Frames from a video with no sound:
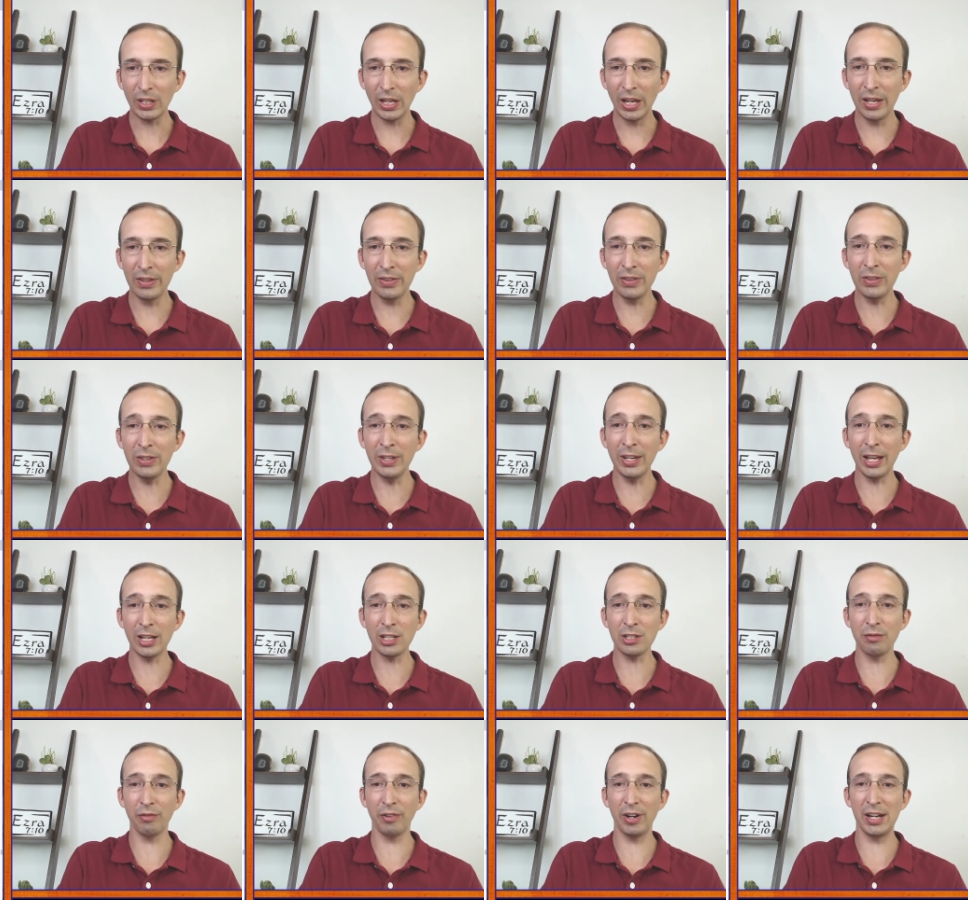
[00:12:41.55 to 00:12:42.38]
And then the
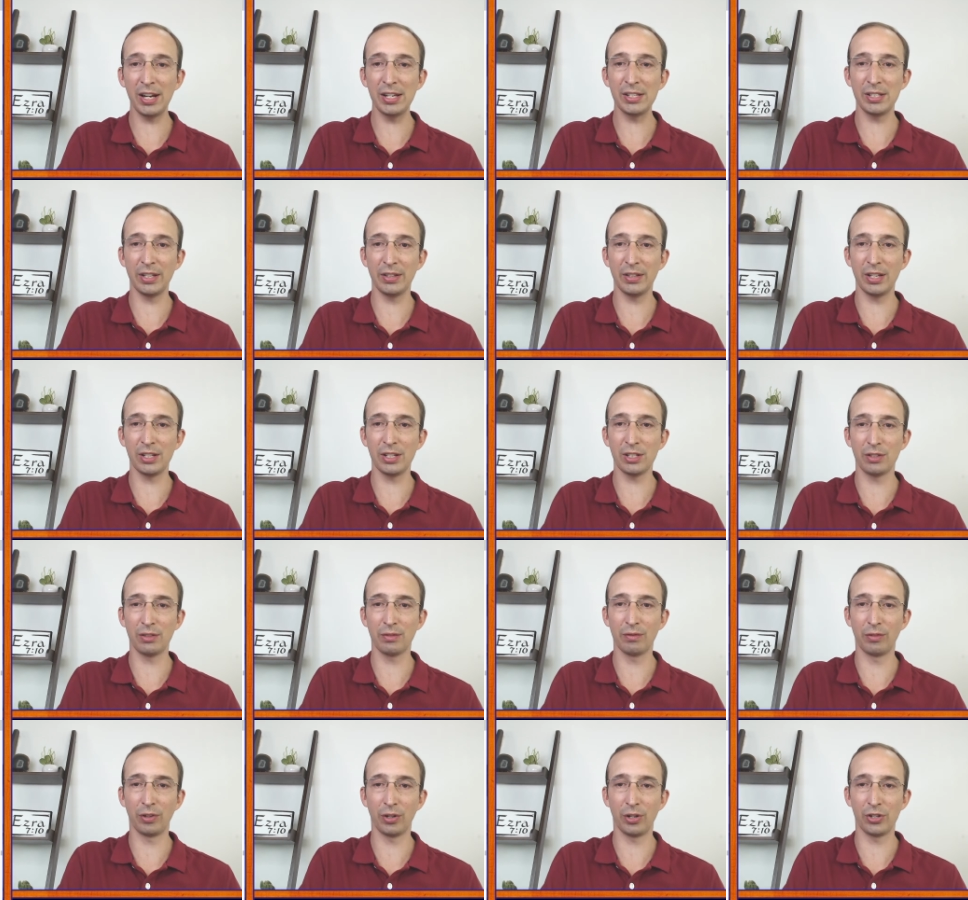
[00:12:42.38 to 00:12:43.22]
next phrase in
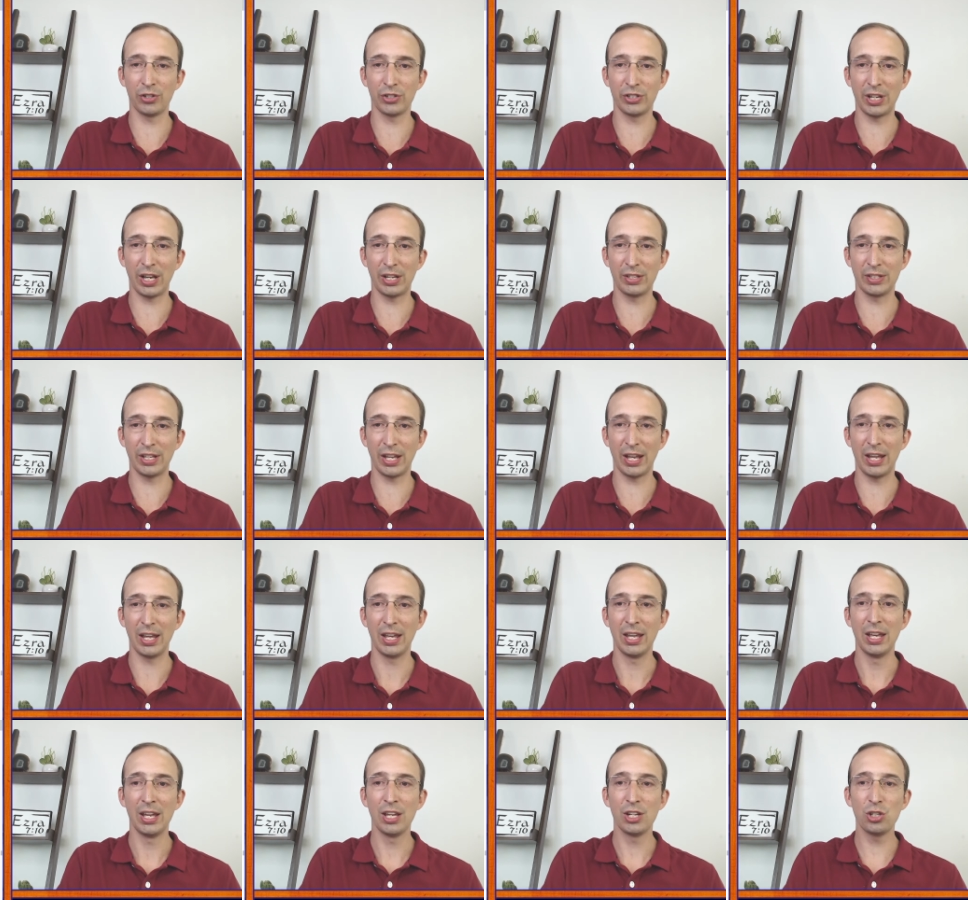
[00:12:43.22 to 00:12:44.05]
this verse says
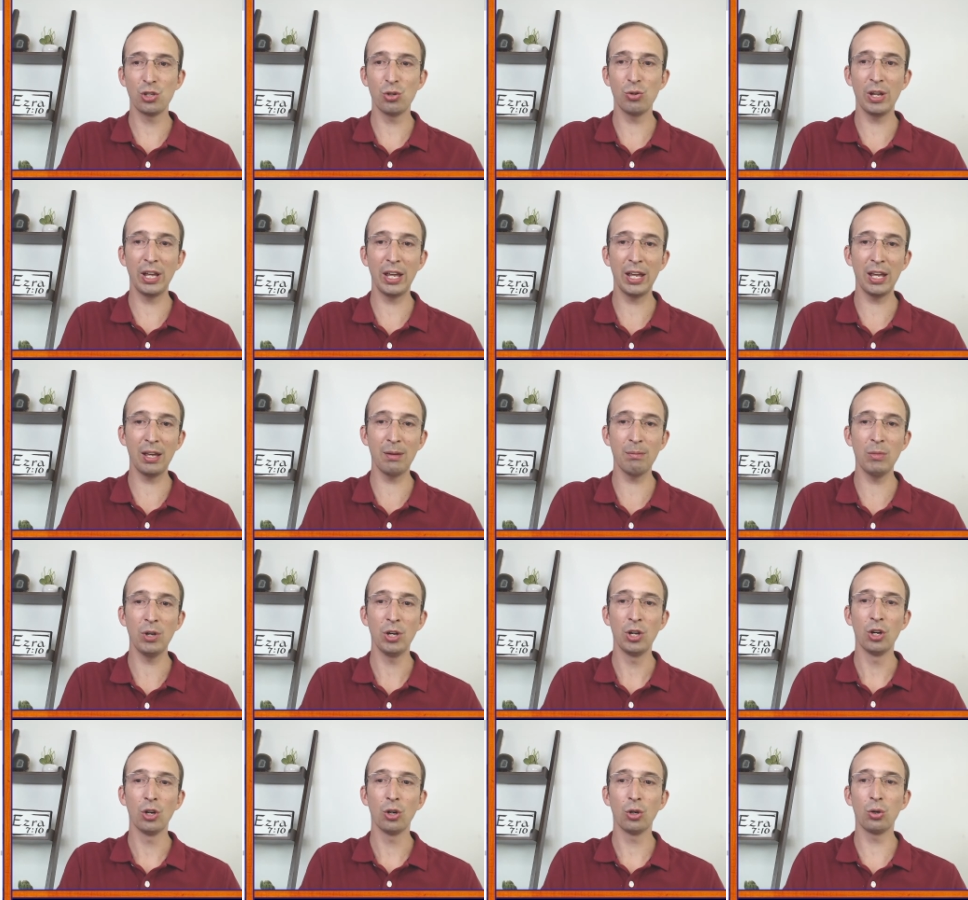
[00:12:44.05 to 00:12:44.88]
that to him
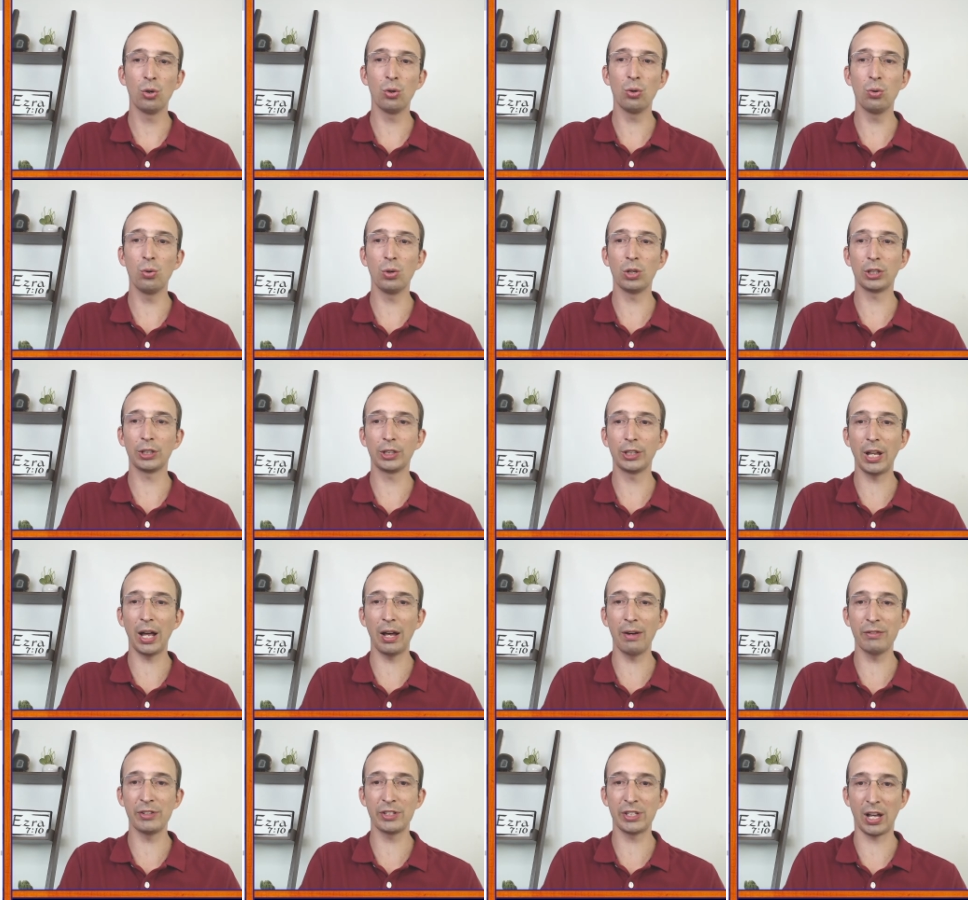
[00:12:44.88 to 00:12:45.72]
who
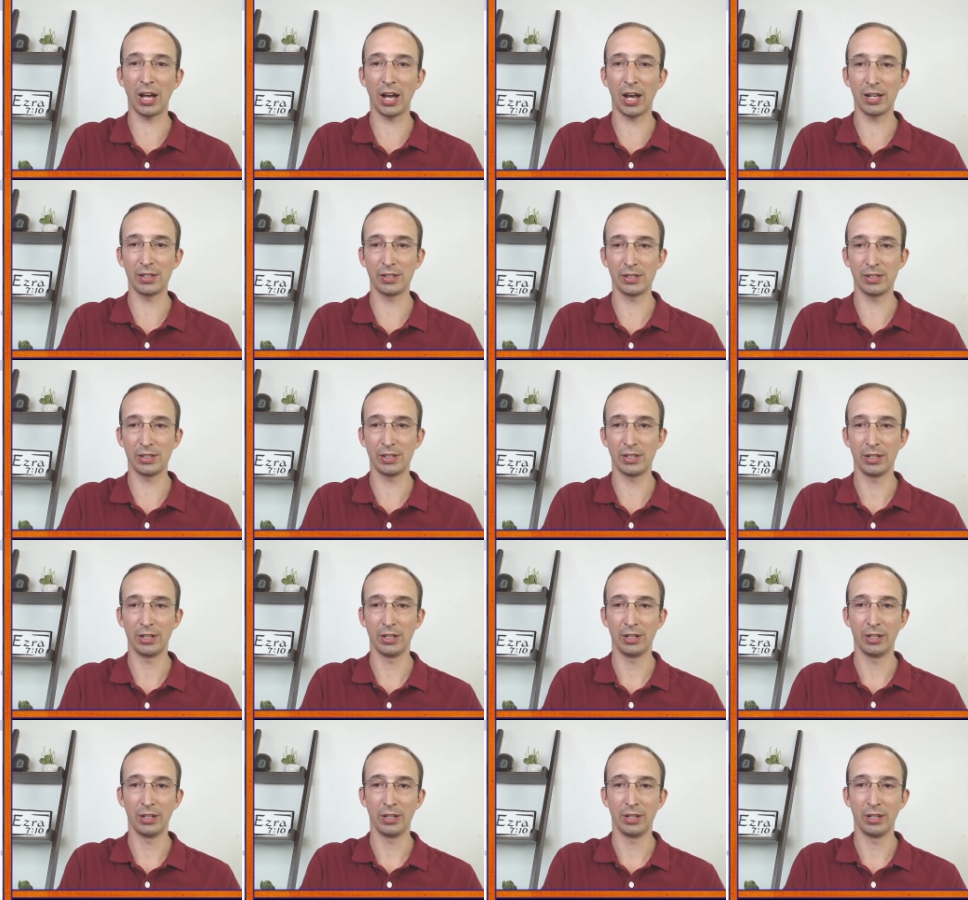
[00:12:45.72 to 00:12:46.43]
loves us